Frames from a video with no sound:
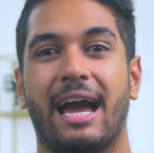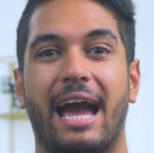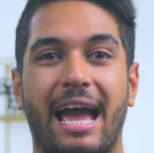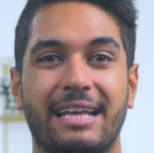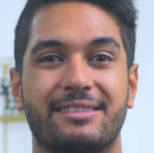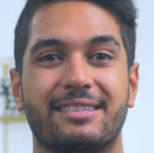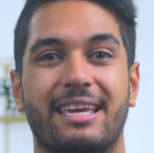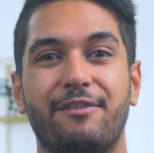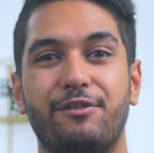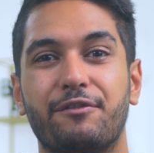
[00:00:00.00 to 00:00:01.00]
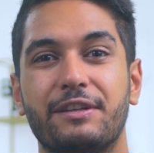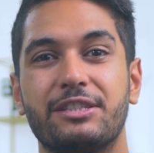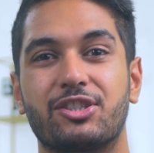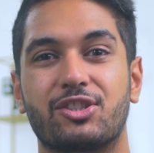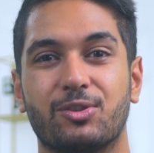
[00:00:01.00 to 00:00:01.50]
And if you've
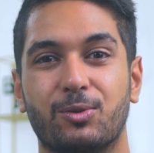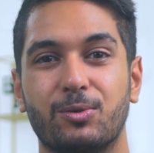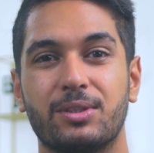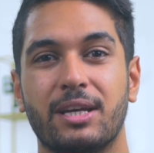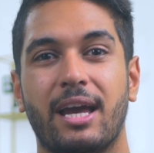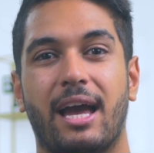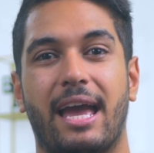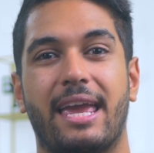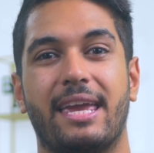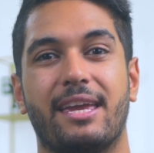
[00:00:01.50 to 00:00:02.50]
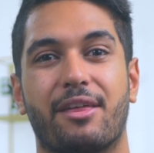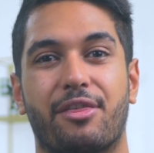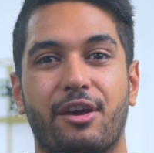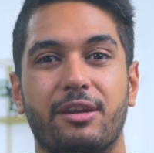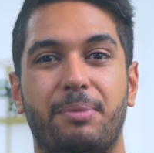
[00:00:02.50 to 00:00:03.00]
installed a
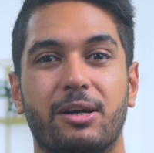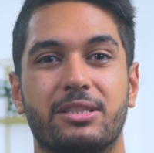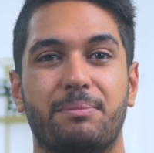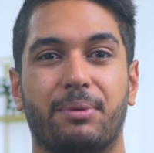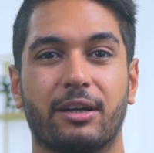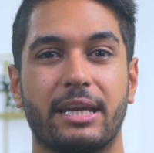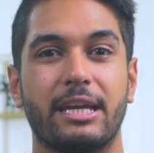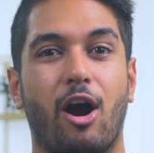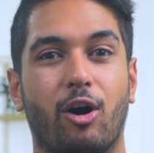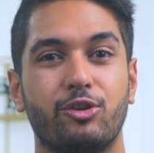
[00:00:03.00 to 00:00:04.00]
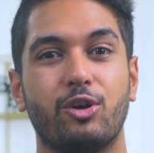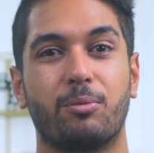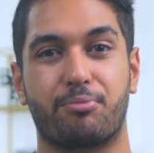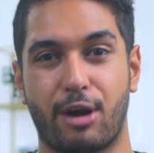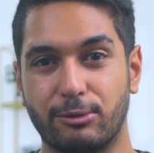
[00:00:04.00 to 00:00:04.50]
third-party plugin on your
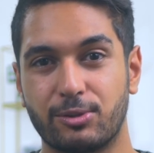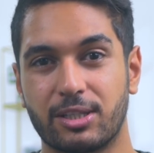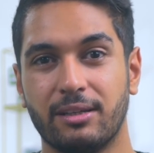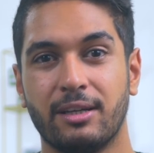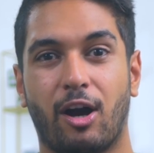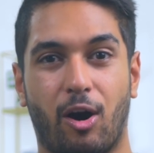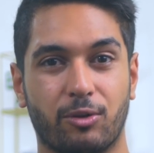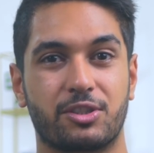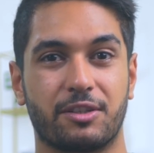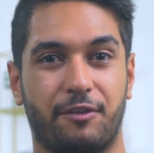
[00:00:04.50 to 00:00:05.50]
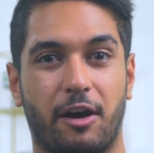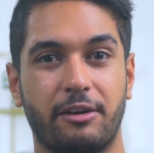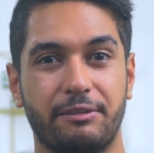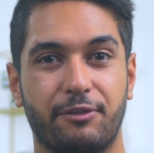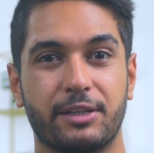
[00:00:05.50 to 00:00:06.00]
browser, on
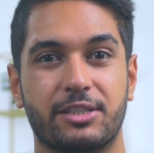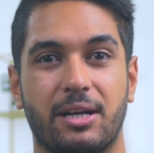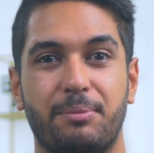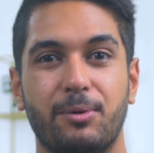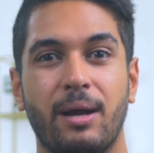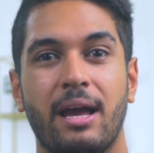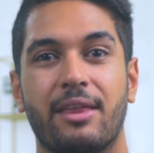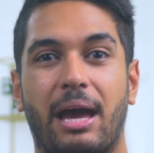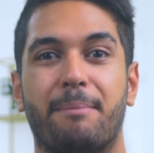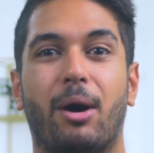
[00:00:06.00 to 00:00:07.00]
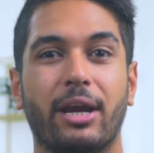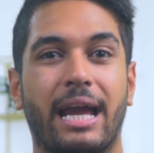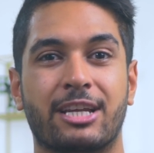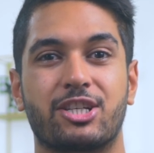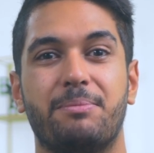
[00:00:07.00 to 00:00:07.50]
Safari for example, that might
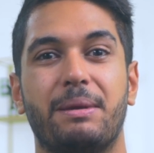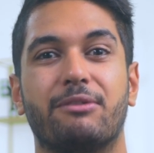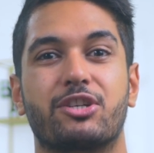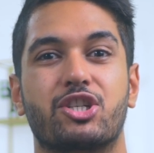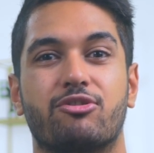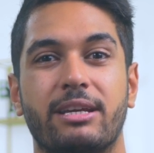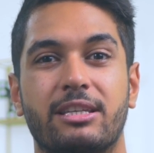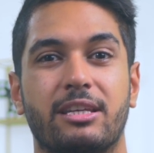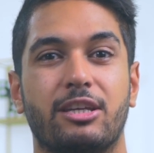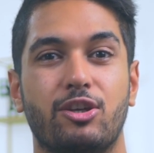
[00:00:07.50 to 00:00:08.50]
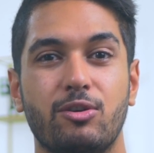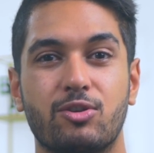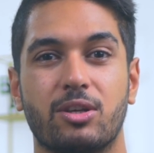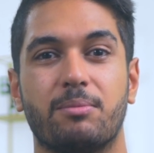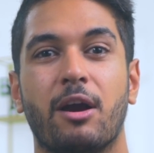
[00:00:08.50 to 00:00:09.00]
actually be restricting
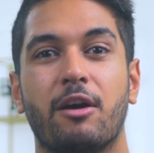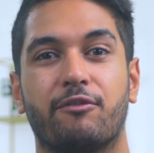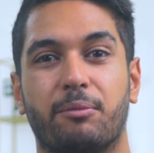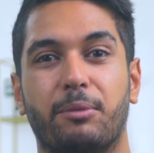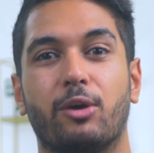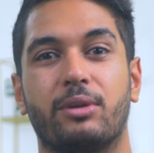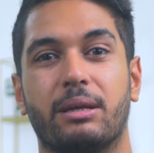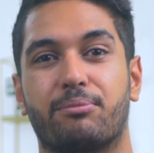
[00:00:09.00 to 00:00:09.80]
YouTube from loading